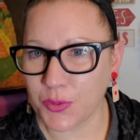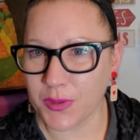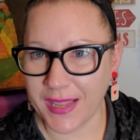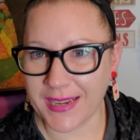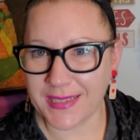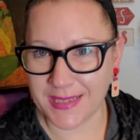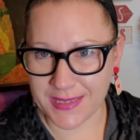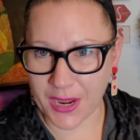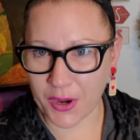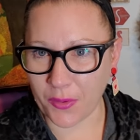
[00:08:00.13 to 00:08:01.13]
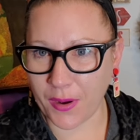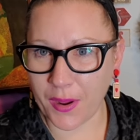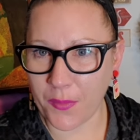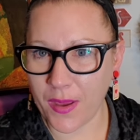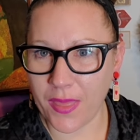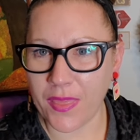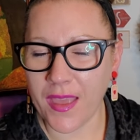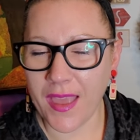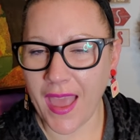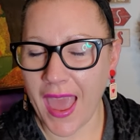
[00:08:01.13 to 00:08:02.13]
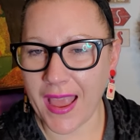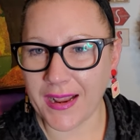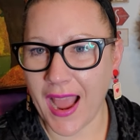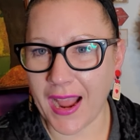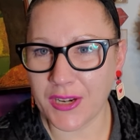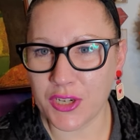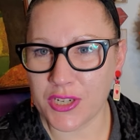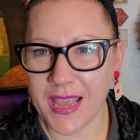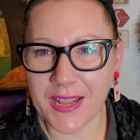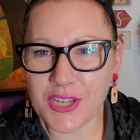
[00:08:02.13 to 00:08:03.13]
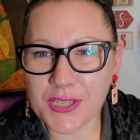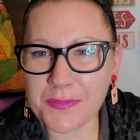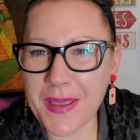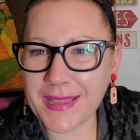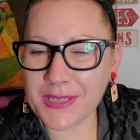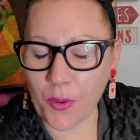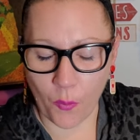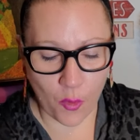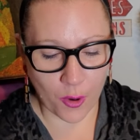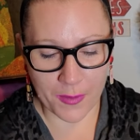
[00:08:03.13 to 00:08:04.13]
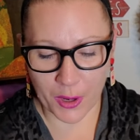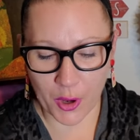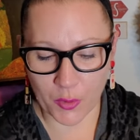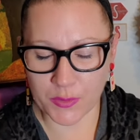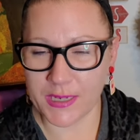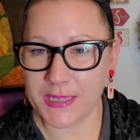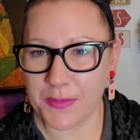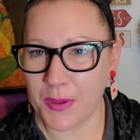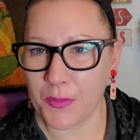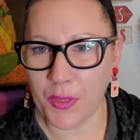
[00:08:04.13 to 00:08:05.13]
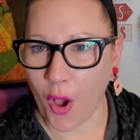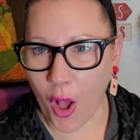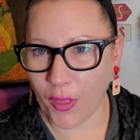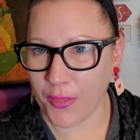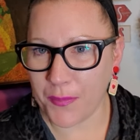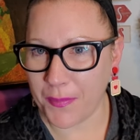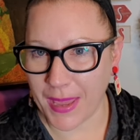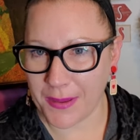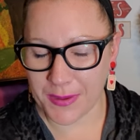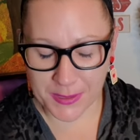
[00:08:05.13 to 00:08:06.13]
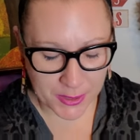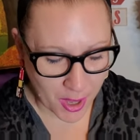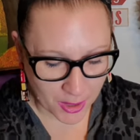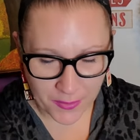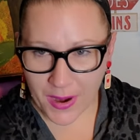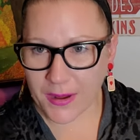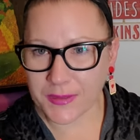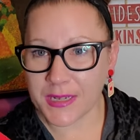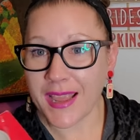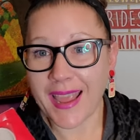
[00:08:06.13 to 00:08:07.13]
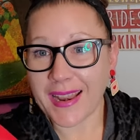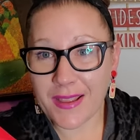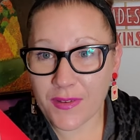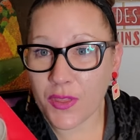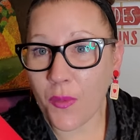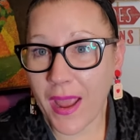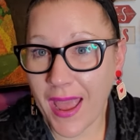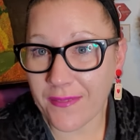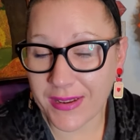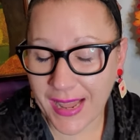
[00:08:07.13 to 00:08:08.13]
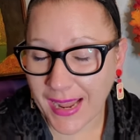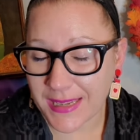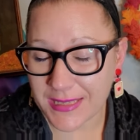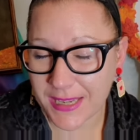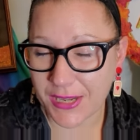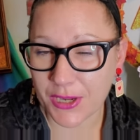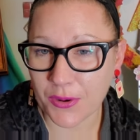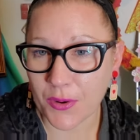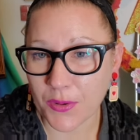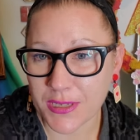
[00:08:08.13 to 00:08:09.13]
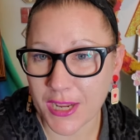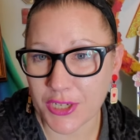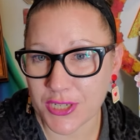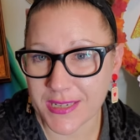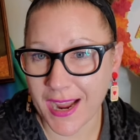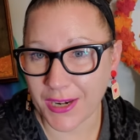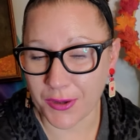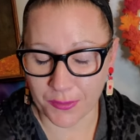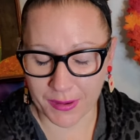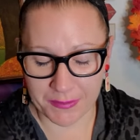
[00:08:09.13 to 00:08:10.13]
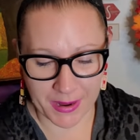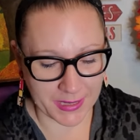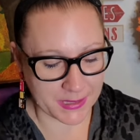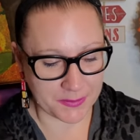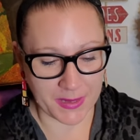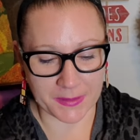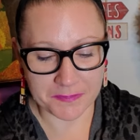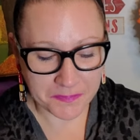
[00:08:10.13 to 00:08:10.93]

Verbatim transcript: like to decorate with and kind of just, it just makes it warm and cozy to me with all the babies all around. And even though I have an 18 year old, it just kind of reminds me,